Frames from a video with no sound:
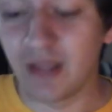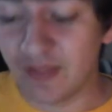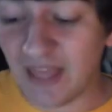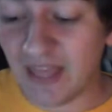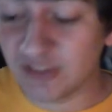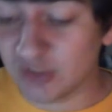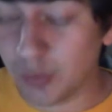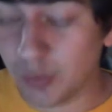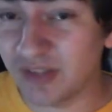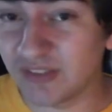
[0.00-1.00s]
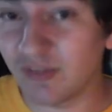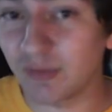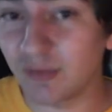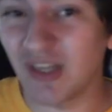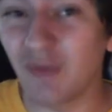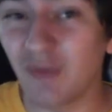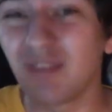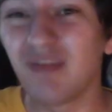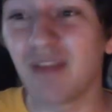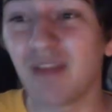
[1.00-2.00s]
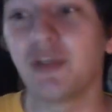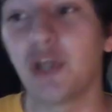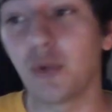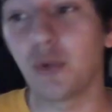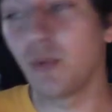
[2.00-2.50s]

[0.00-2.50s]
That is 75% of the revenue.